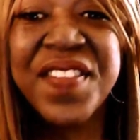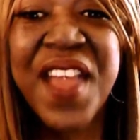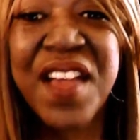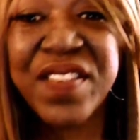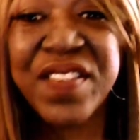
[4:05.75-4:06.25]

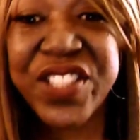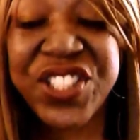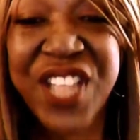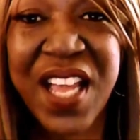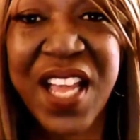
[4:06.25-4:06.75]
that
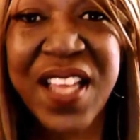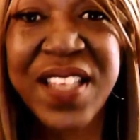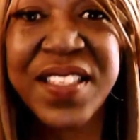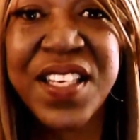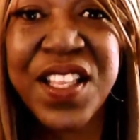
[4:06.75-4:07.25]

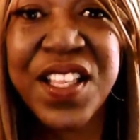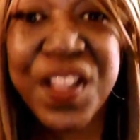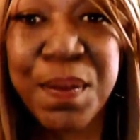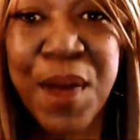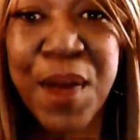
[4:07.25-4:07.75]
Rashawn
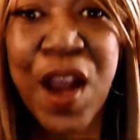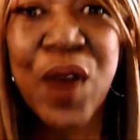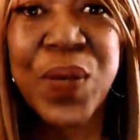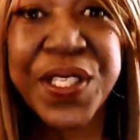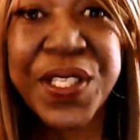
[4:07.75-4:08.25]

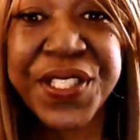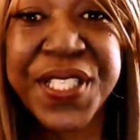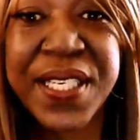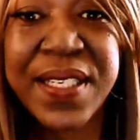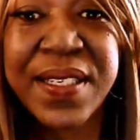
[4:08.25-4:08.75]
Lamar
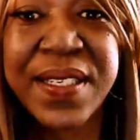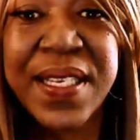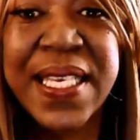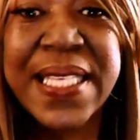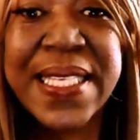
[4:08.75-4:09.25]
Wilson,
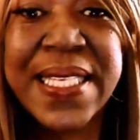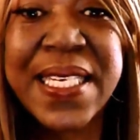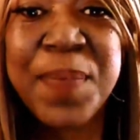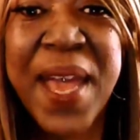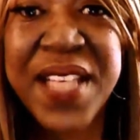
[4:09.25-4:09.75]

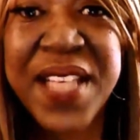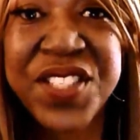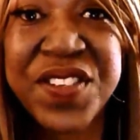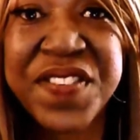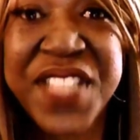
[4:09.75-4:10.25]
lead
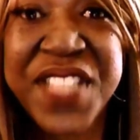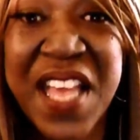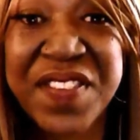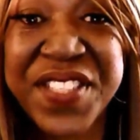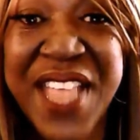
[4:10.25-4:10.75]
pastor of
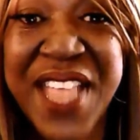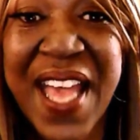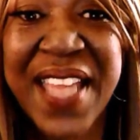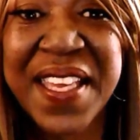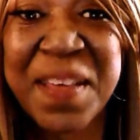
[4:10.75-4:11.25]

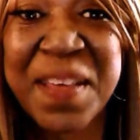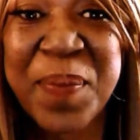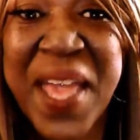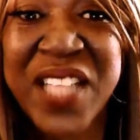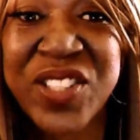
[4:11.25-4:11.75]
Southside
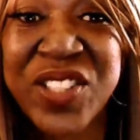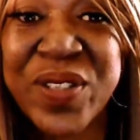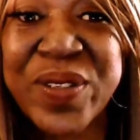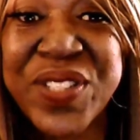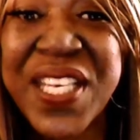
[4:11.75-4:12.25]
Impact
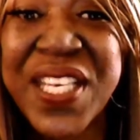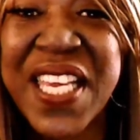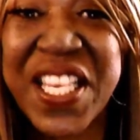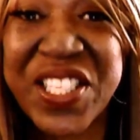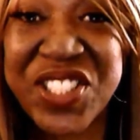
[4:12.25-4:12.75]
Church
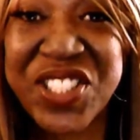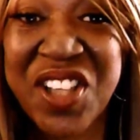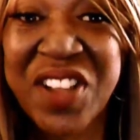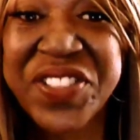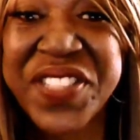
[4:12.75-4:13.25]
in
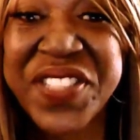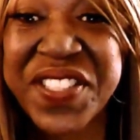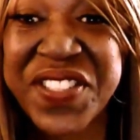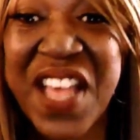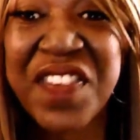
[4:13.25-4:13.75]
Charleston,
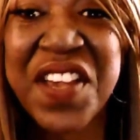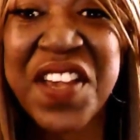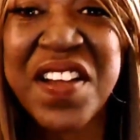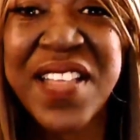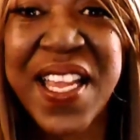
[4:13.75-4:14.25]
South
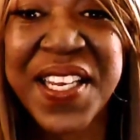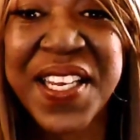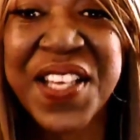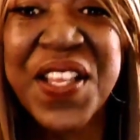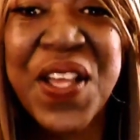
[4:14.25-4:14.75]

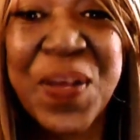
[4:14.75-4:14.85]
Carolina,